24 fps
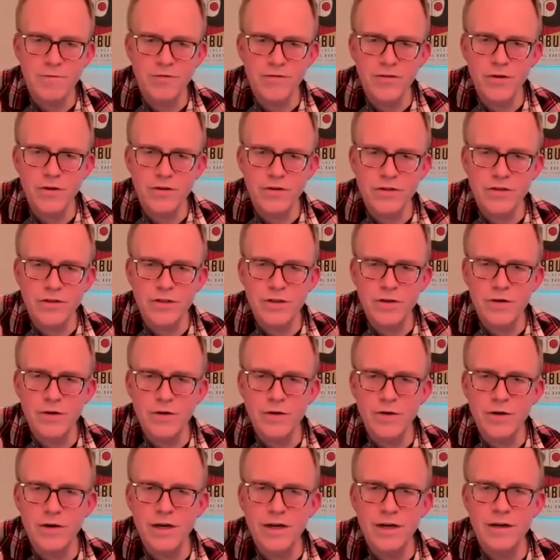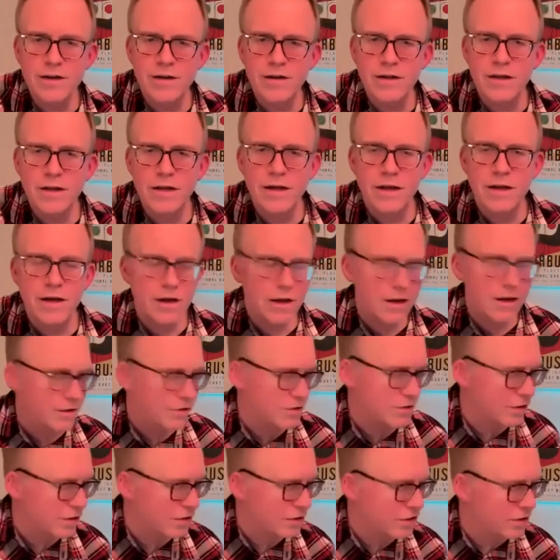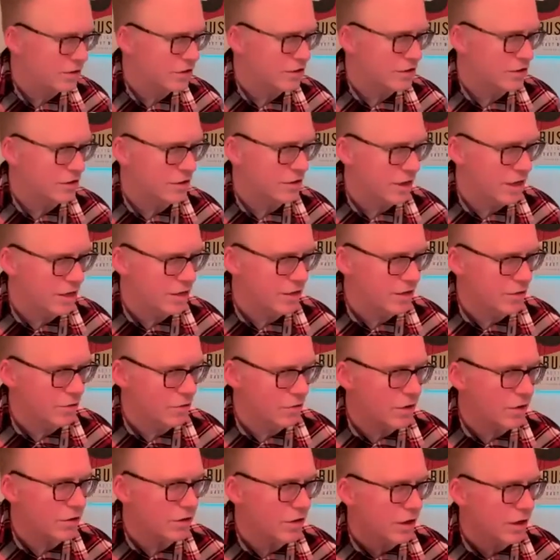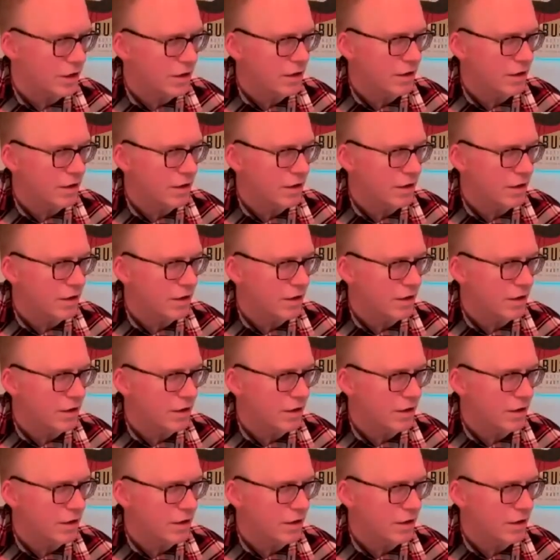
folks, so it's not the end of the world.